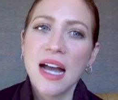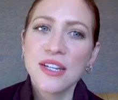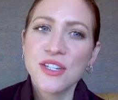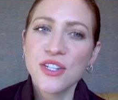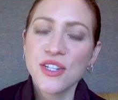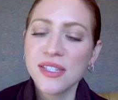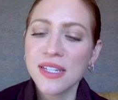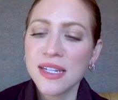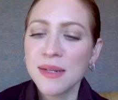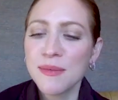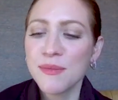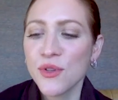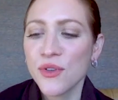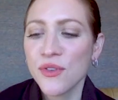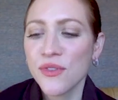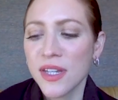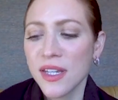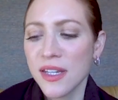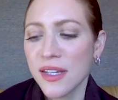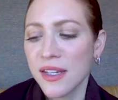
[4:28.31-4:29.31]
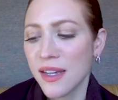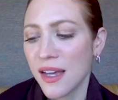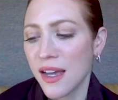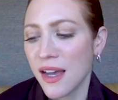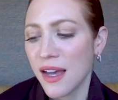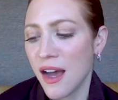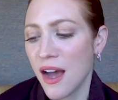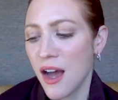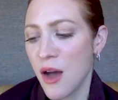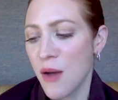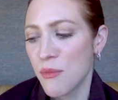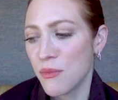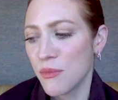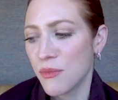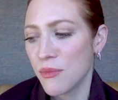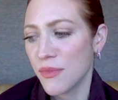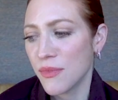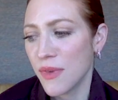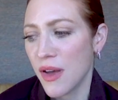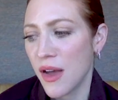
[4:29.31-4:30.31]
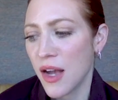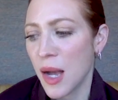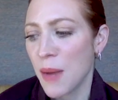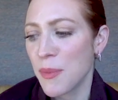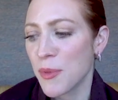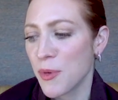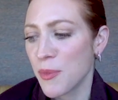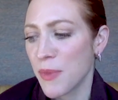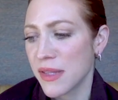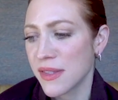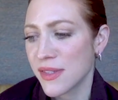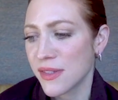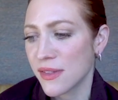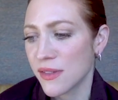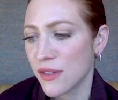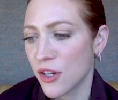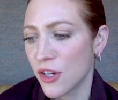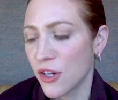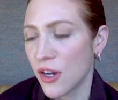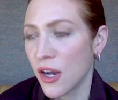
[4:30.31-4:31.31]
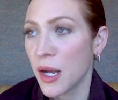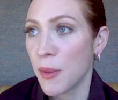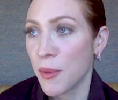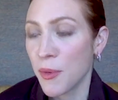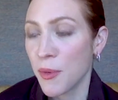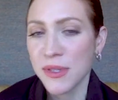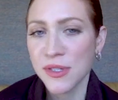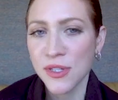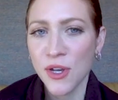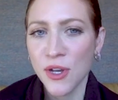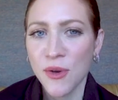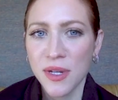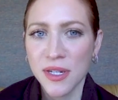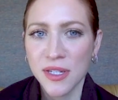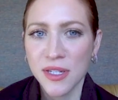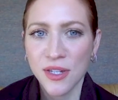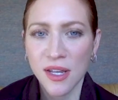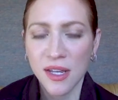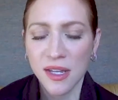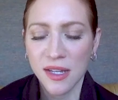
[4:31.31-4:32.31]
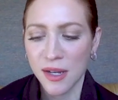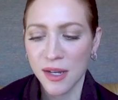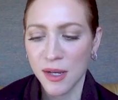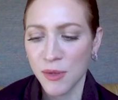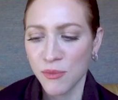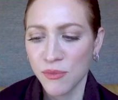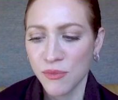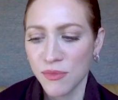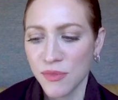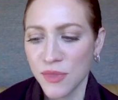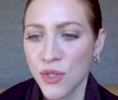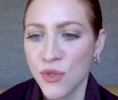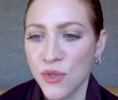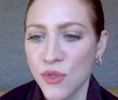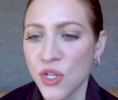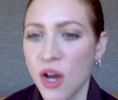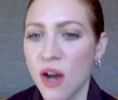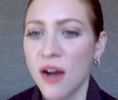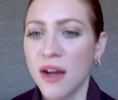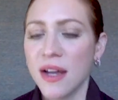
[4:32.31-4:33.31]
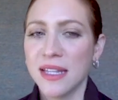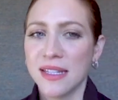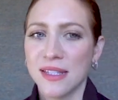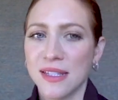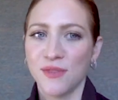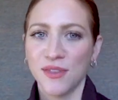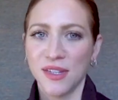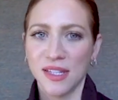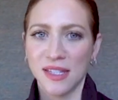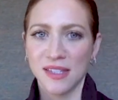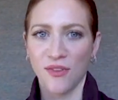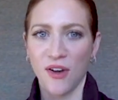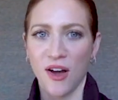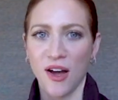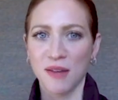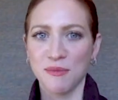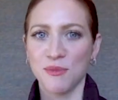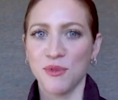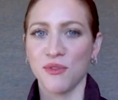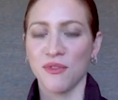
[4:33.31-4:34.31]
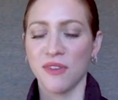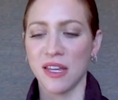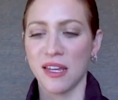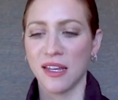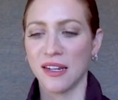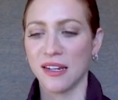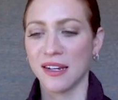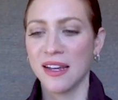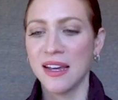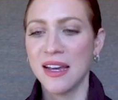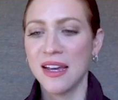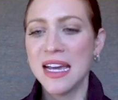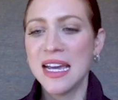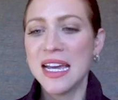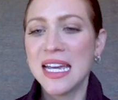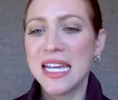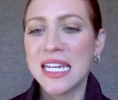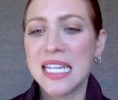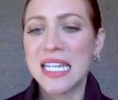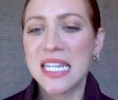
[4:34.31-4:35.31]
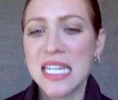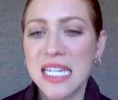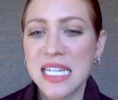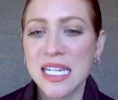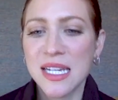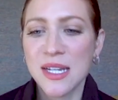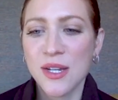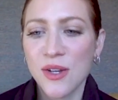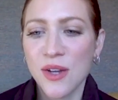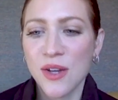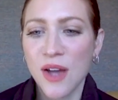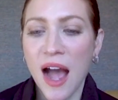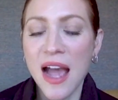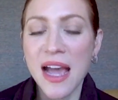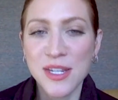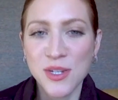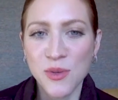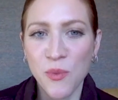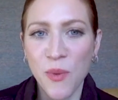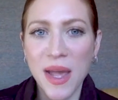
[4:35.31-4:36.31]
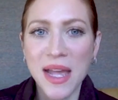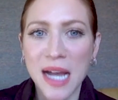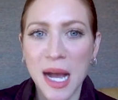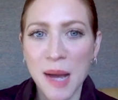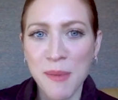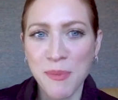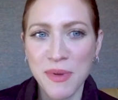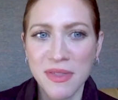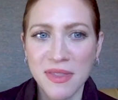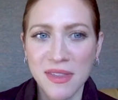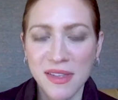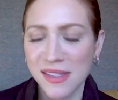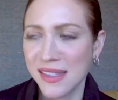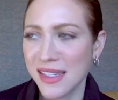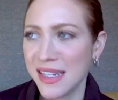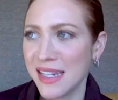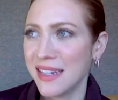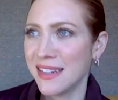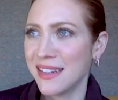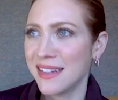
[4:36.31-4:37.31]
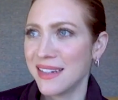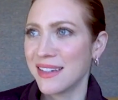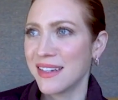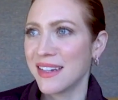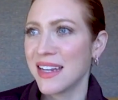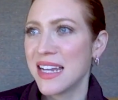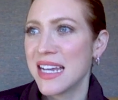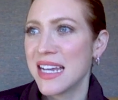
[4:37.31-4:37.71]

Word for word: I just did a movie um, a couple months or a couple months ago in in um, Utah, and it's a Vince Vaughn movie, and he I had to wake up in this scene, and